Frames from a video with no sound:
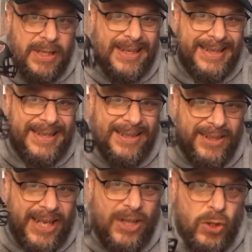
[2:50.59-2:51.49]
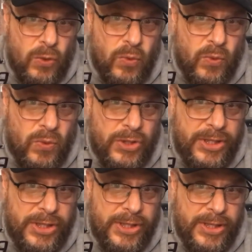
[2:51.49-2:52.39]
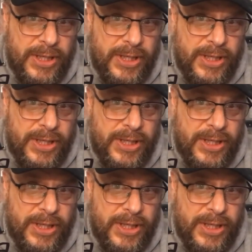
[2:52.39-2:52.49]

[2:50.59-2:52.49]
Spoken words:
until they lose.